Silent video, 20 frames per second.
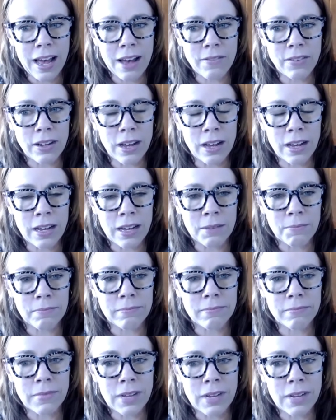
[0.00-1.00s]
have an,
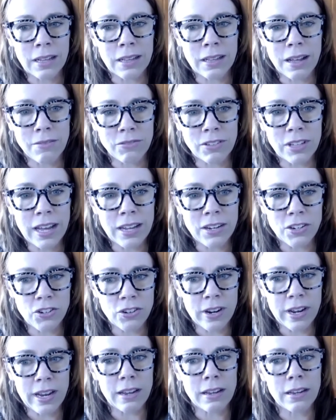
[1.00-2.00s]
um, an unlawful
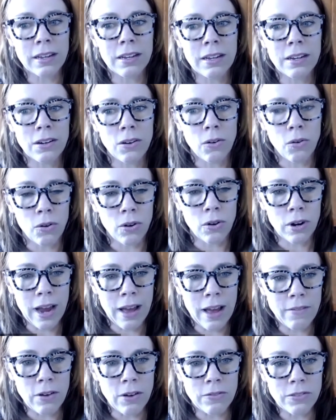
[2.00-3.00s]
entry or
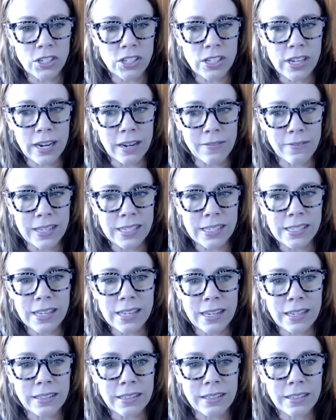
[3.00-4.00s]
have overstayed a
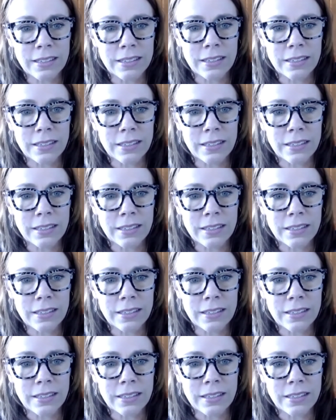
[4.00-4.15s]
visa.